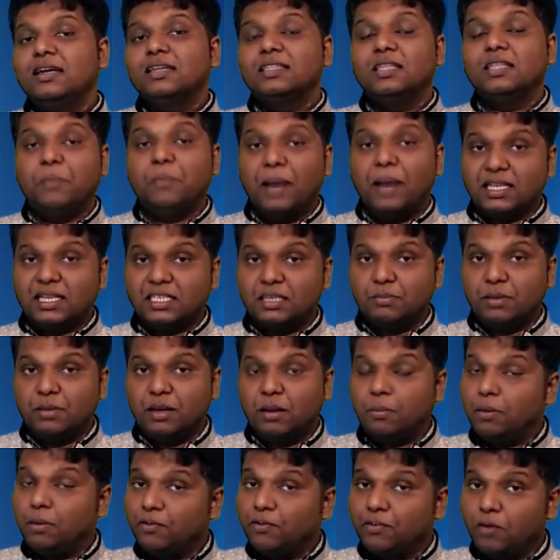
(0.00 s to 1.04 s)
the maximum
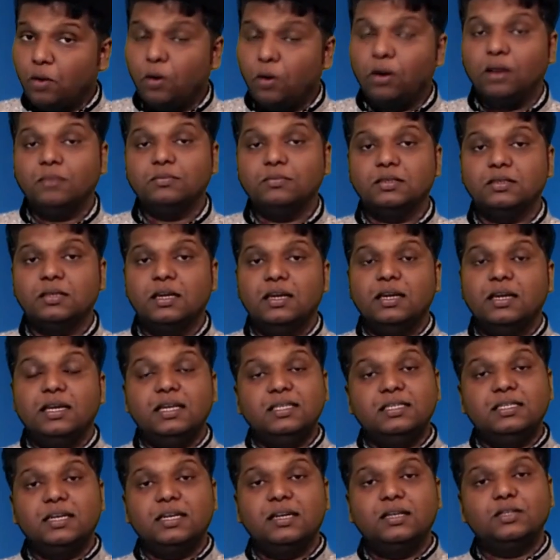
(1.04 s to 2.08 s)
number of columns
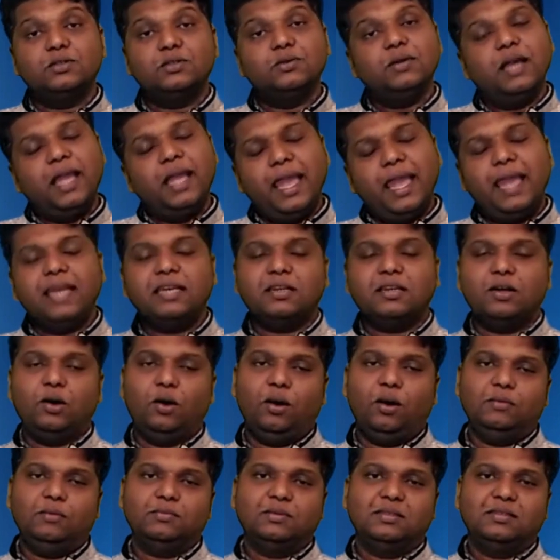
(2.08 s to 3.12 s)
is equal to 8
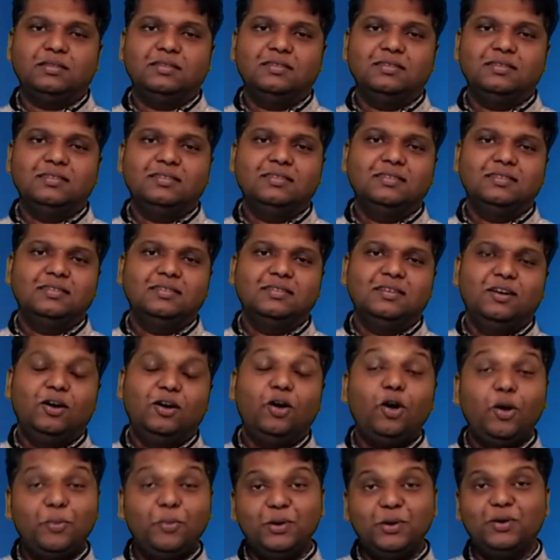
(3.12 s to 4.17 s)
columns.
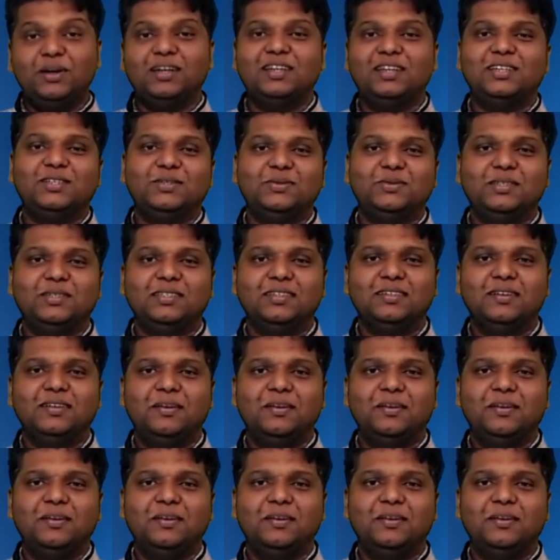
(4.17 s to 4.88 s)
Hope you understood.